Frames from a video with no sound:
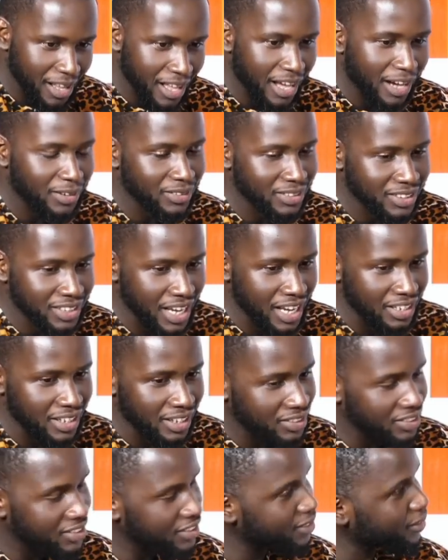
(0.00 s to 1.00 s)

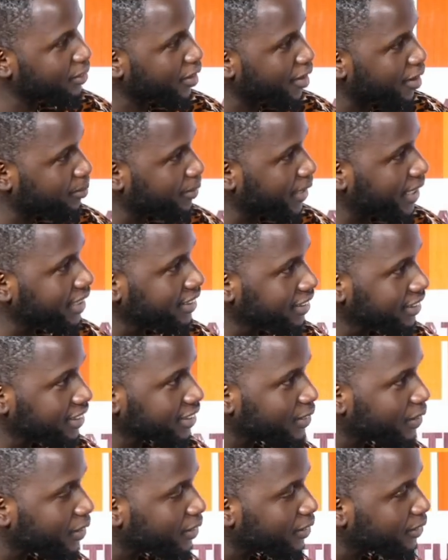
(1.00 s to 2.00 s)
outsiders to come and
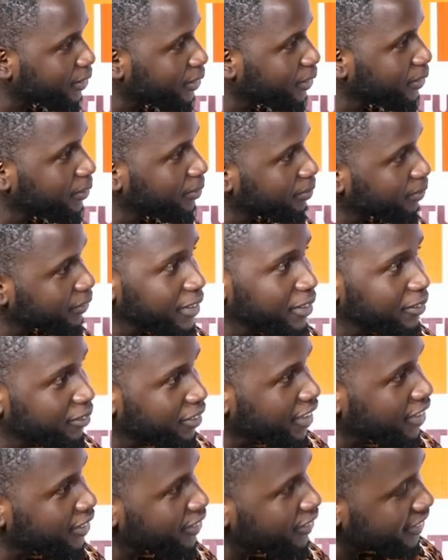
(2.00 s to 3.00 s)
talk to the
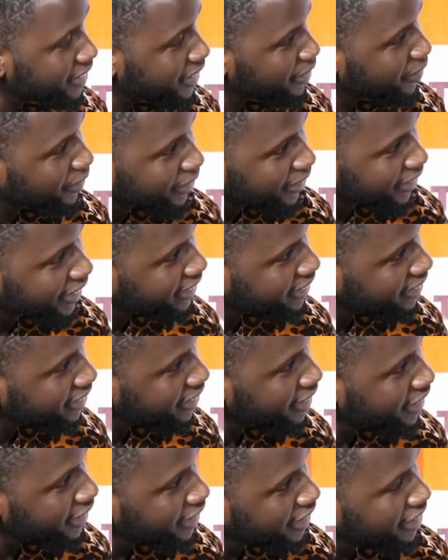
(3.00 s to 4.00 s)
various stakeholders
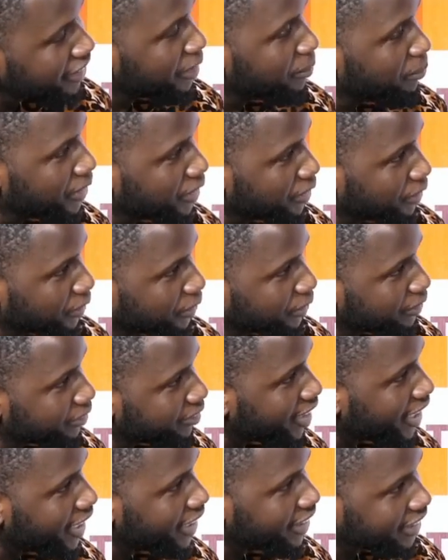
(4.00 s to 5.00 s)
in a bid to
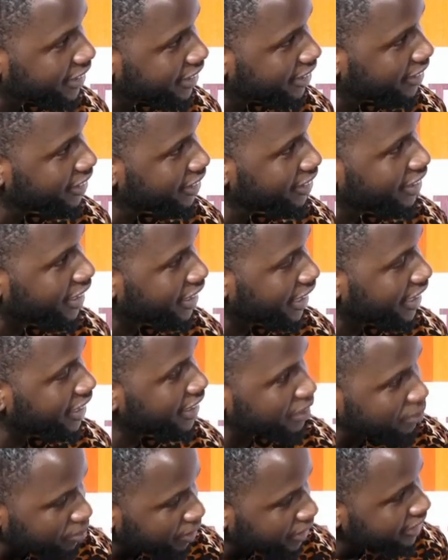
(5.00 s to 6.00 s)
finding an
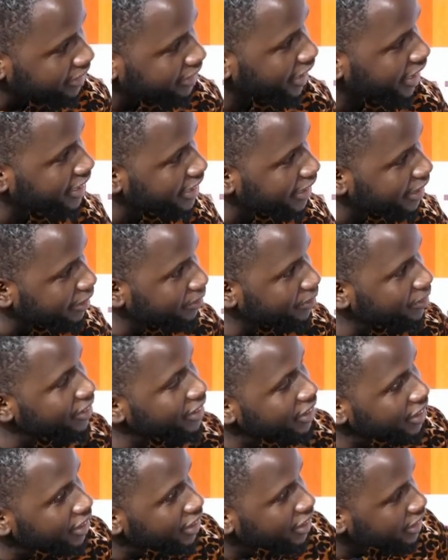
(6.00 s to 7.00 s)
agreement and then
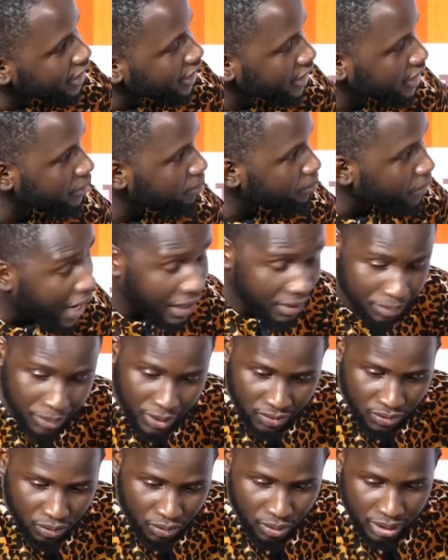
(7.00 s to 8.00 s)
taking it back,
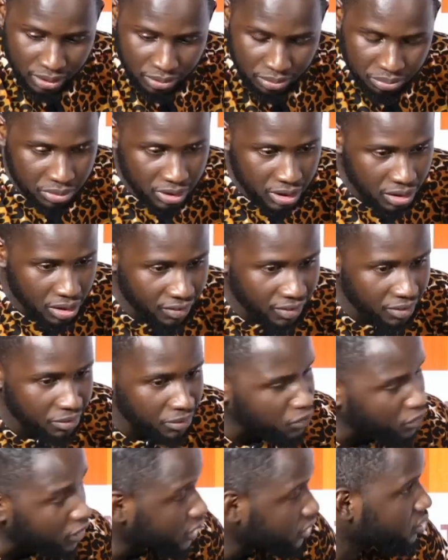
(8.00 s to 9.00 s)
because what the
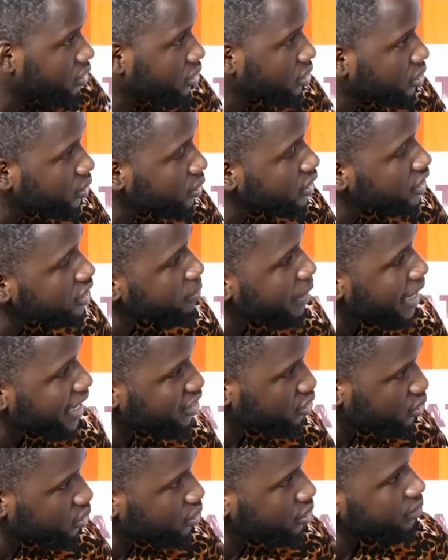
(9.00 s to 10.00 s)
government wants to do is by
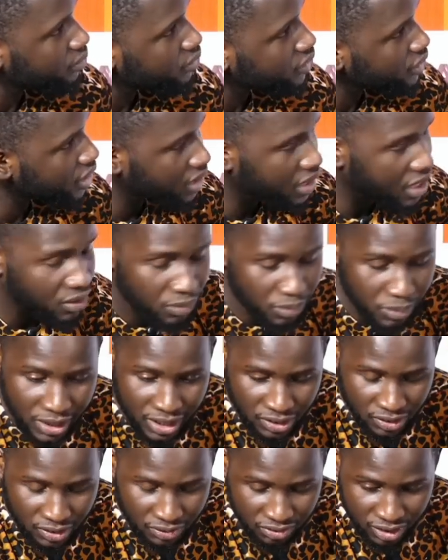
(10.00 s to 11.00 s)
June, so that there will be
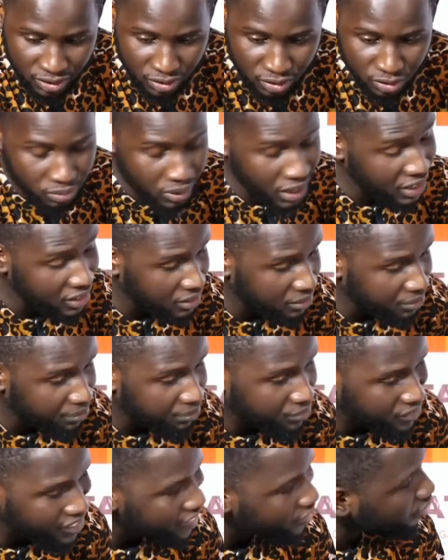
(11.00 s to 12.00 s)
a referendum by the
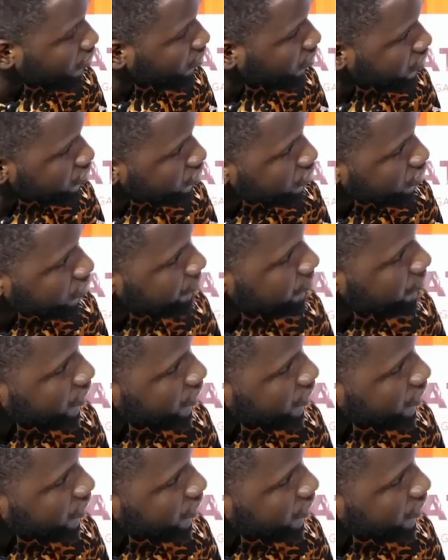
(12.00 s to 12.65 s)
end of June.